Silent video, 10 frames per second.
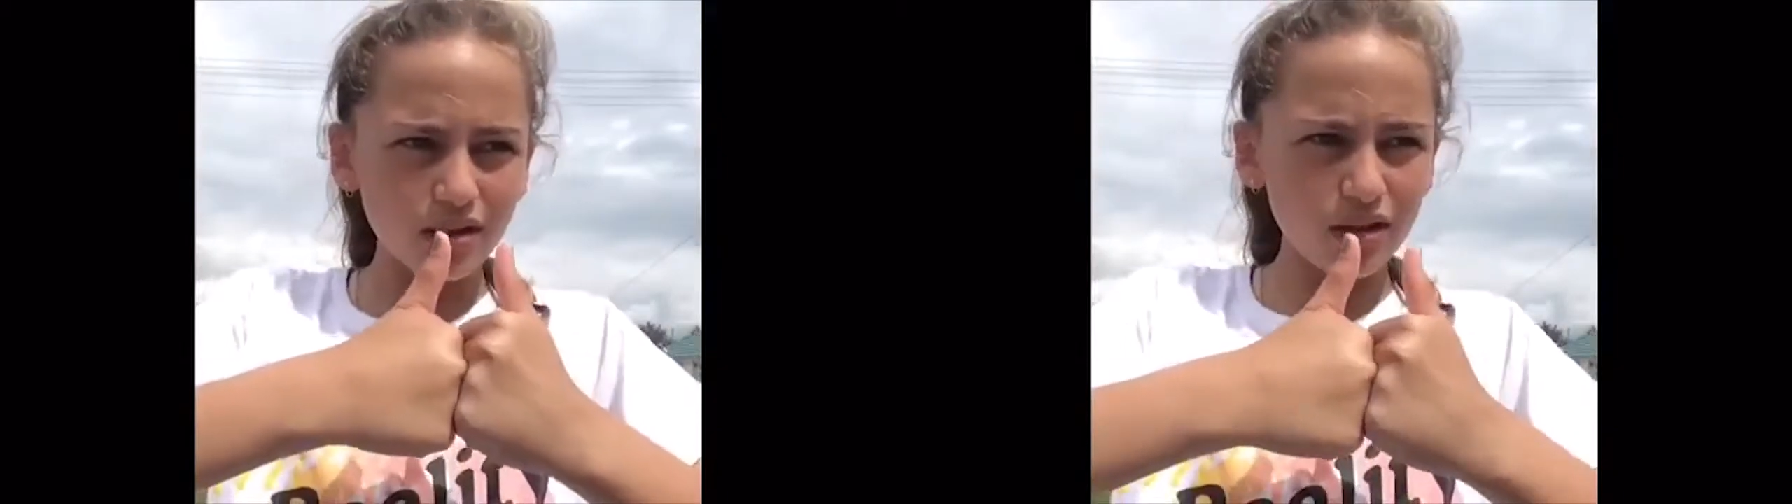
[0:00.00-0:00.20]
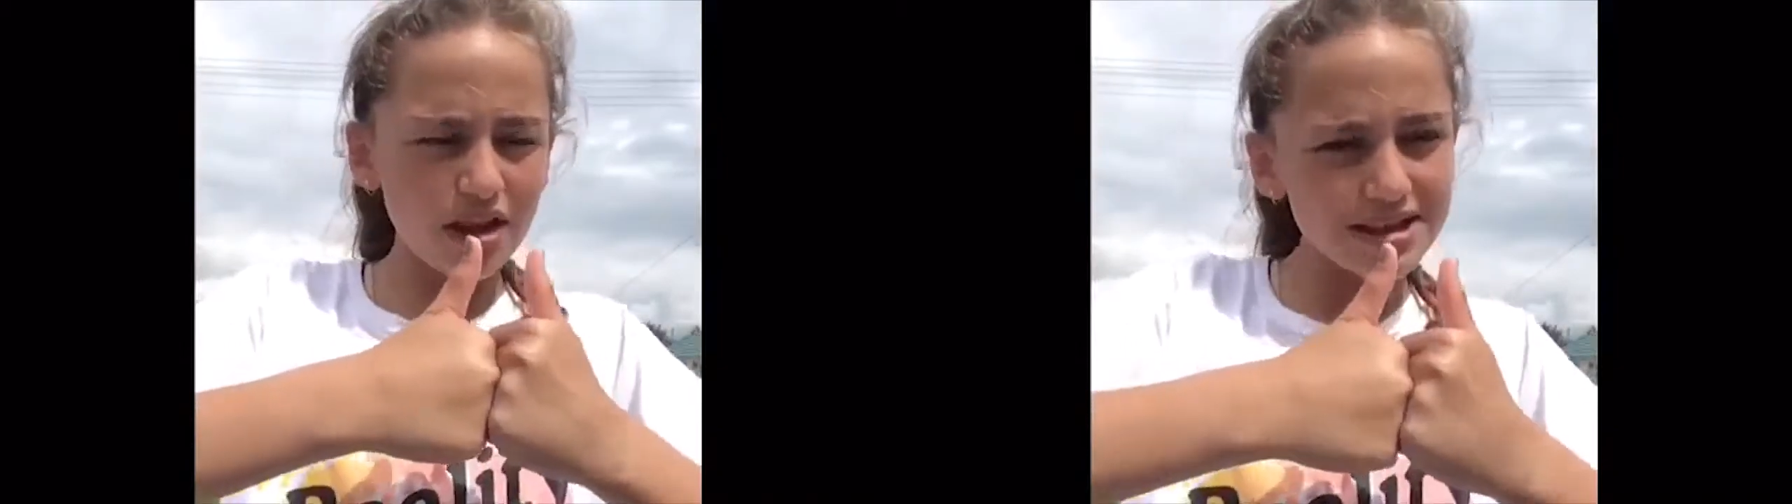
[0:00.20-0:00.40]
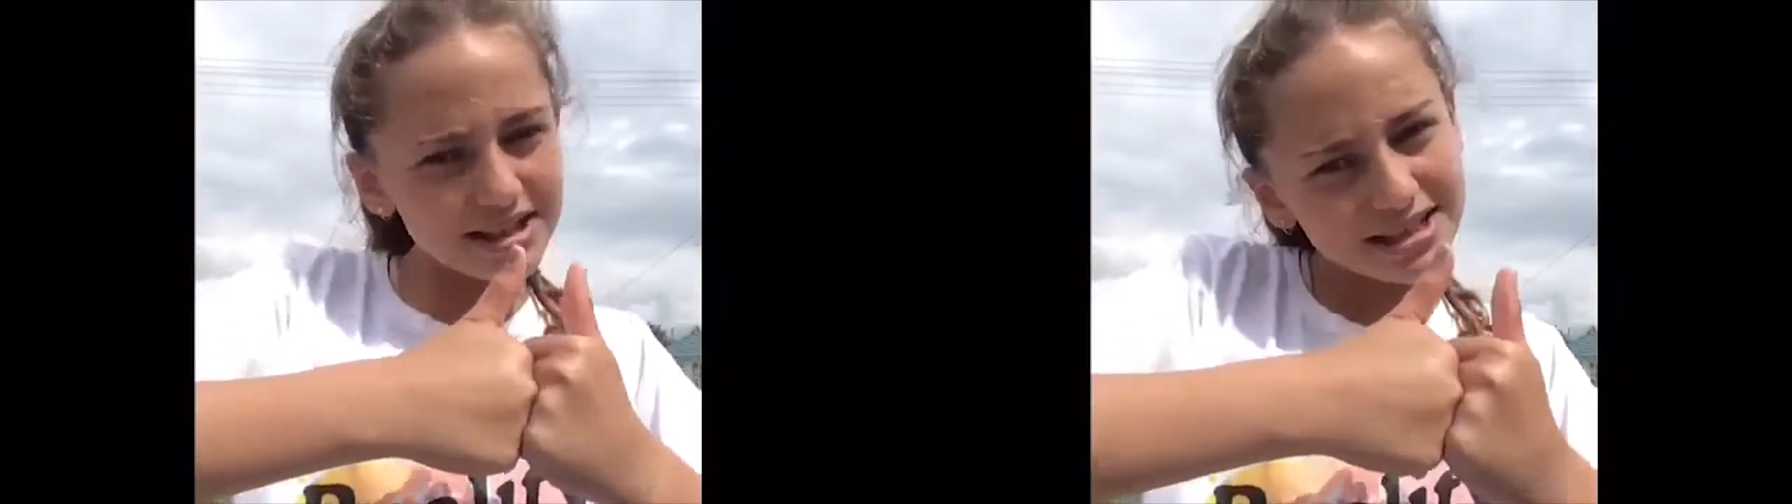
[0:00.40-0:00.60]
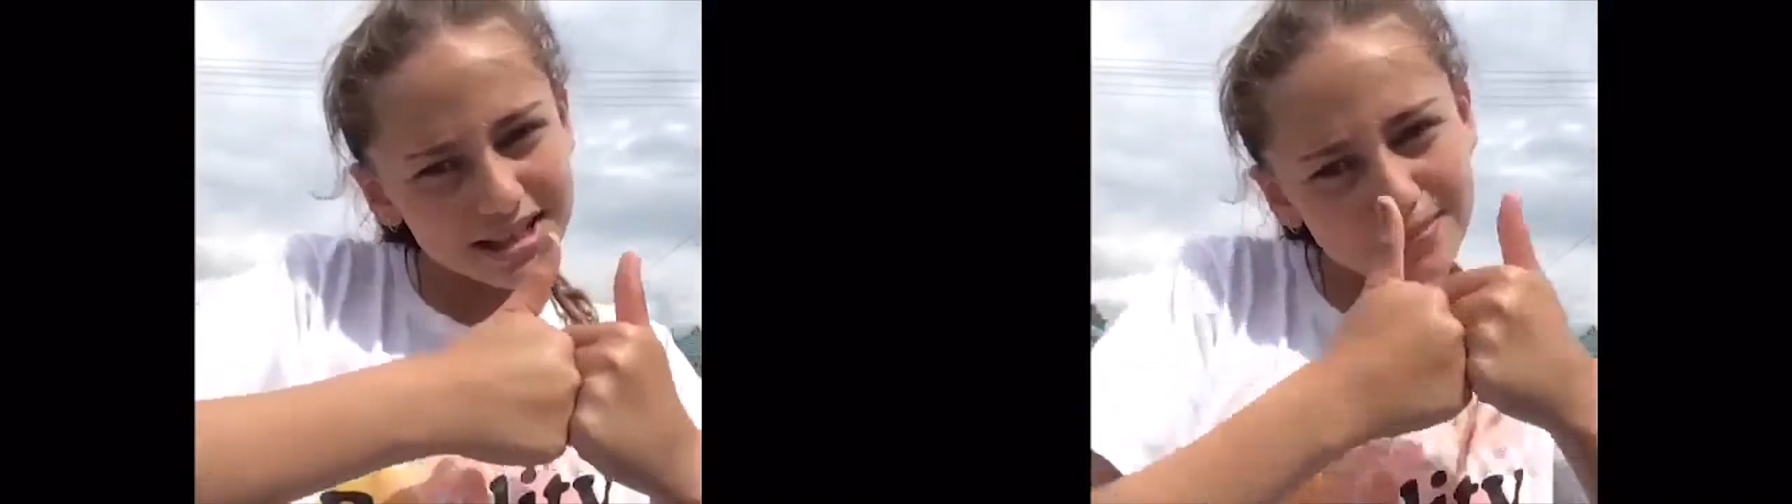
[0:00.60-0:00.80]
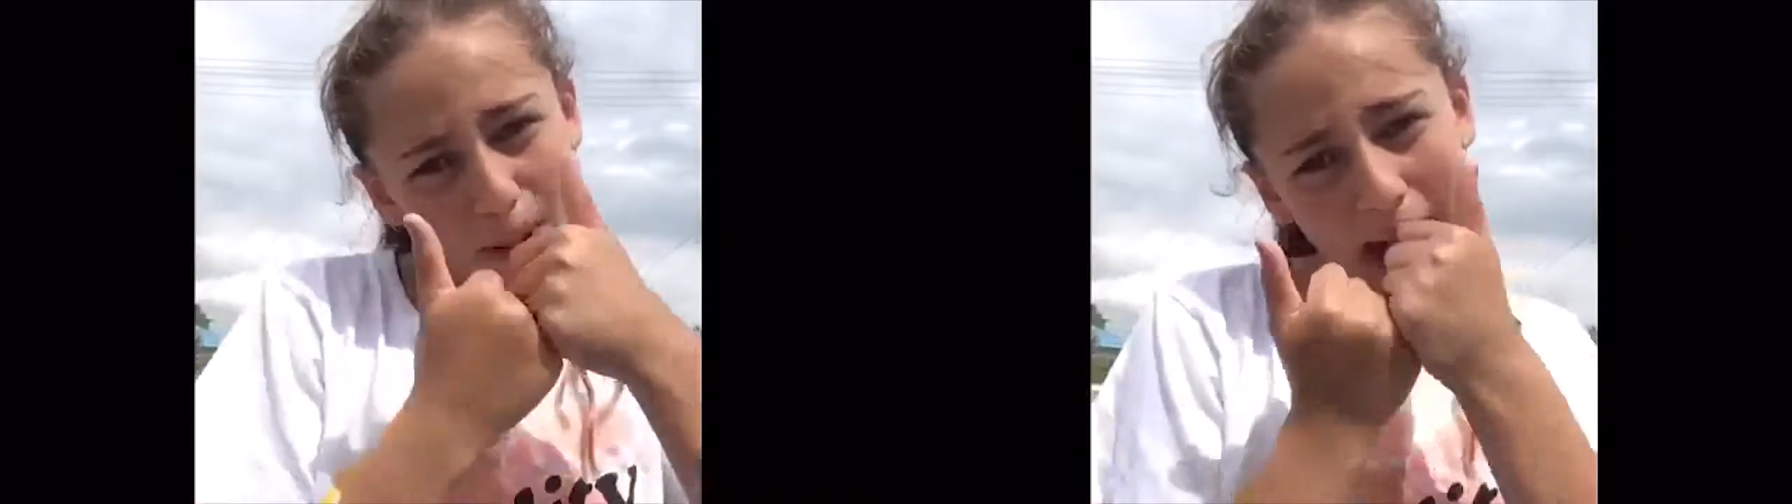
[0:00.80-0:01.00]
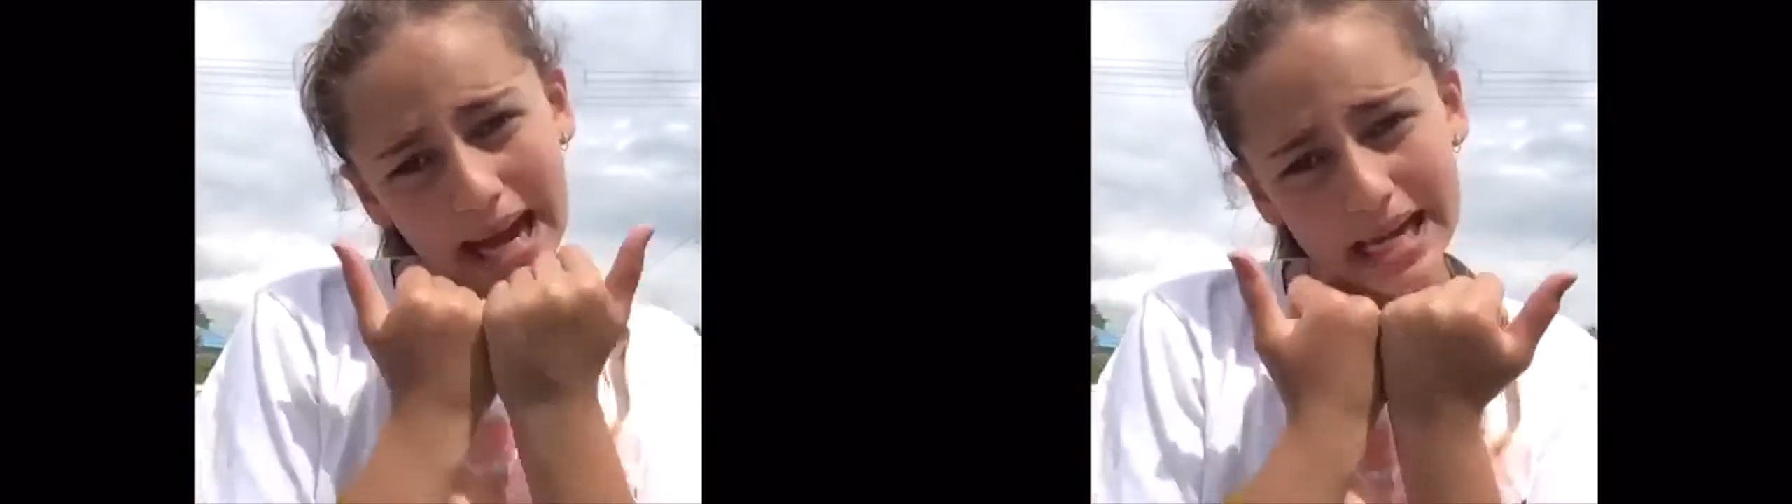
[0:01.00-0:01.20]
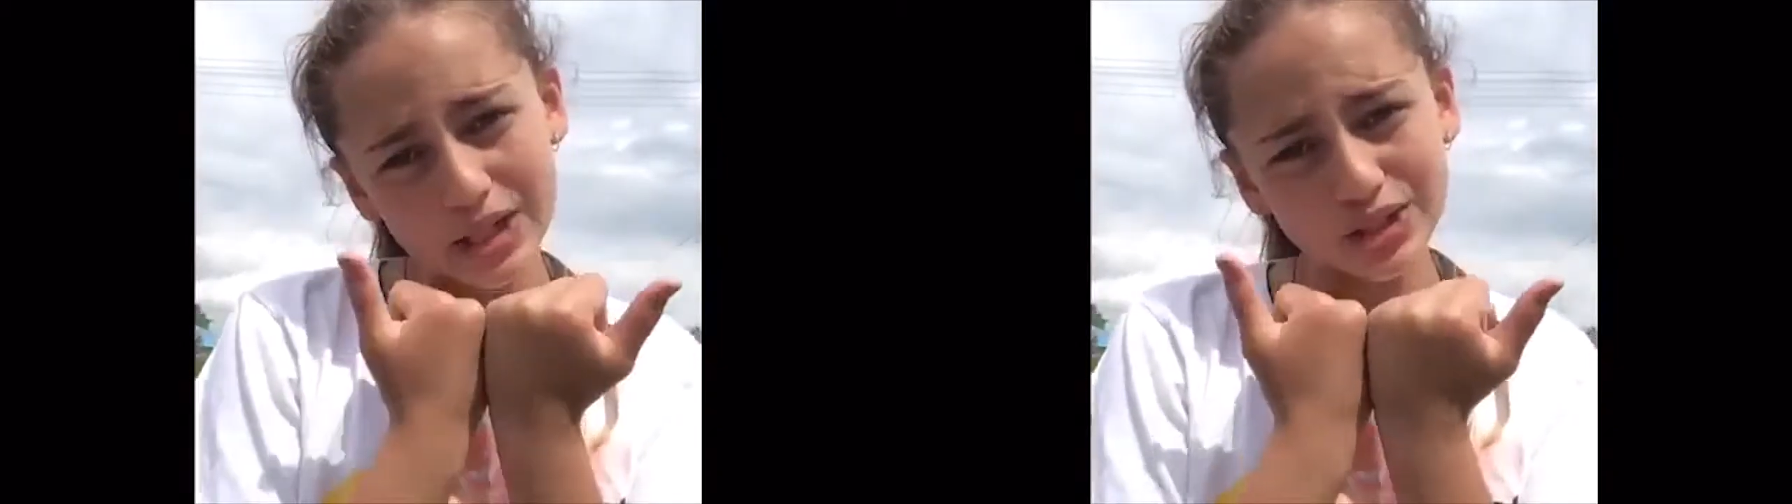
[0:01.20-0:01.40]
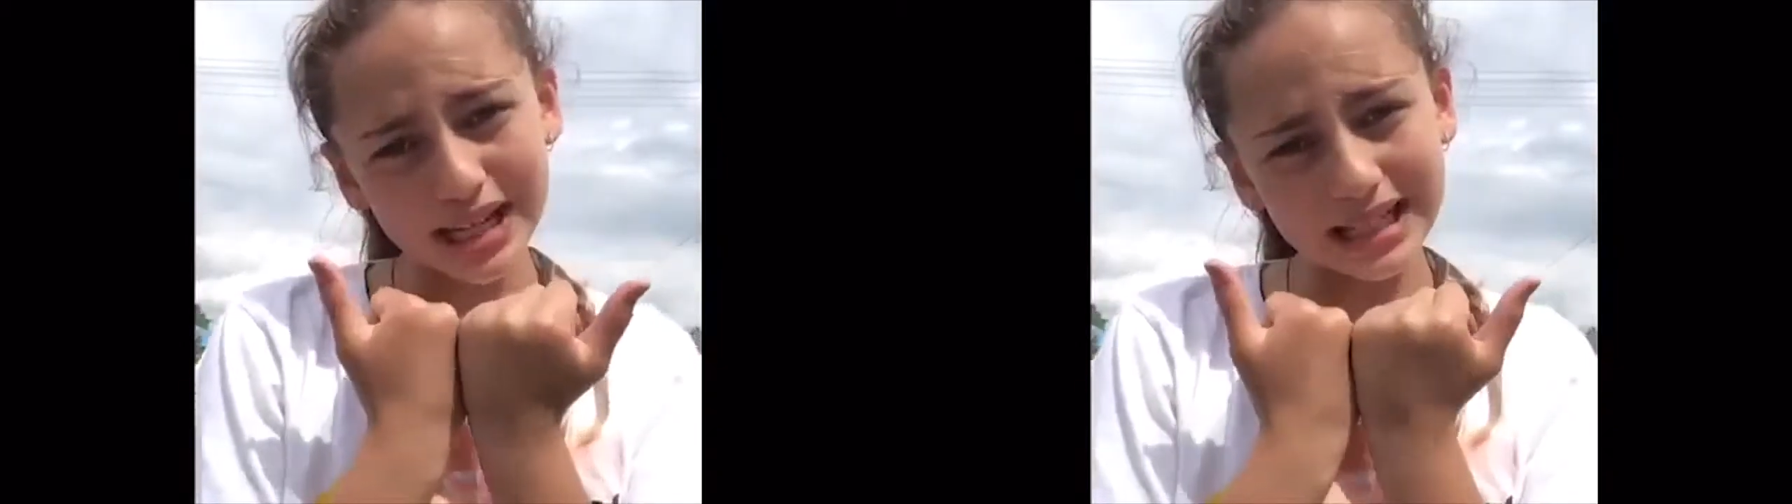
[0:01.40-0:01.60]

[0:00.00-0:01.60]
Lollies NZ page.